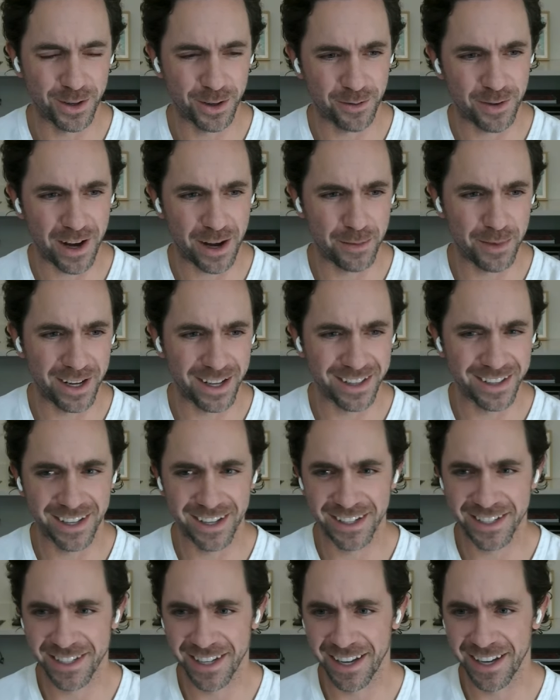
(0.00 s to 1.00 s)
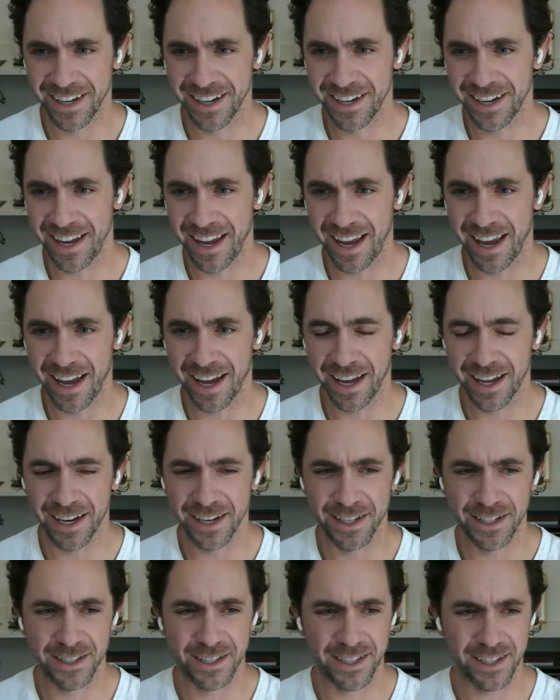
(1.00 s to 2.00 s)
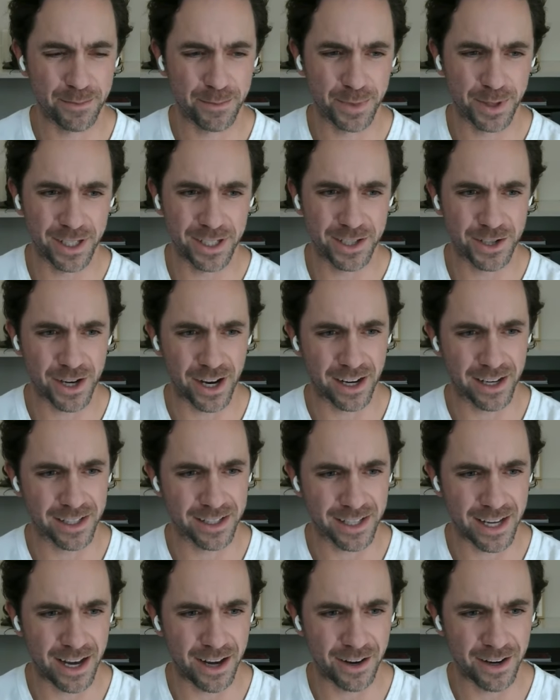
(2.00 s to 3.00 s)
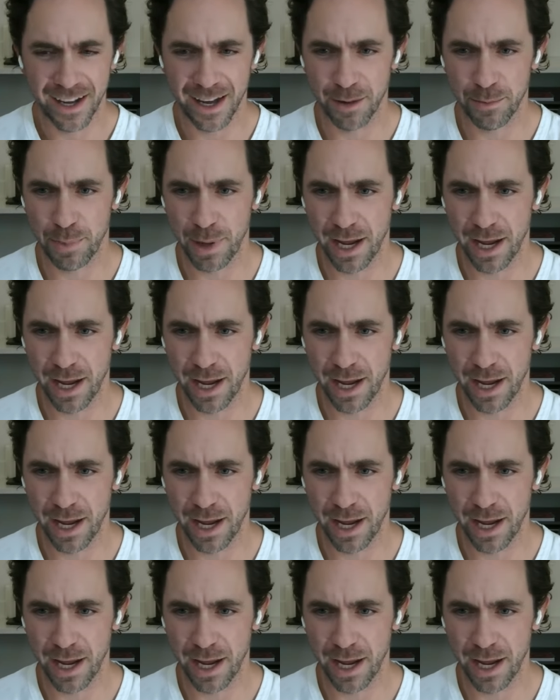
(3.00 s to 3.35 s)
can find me on LinkedIn, and please check us out at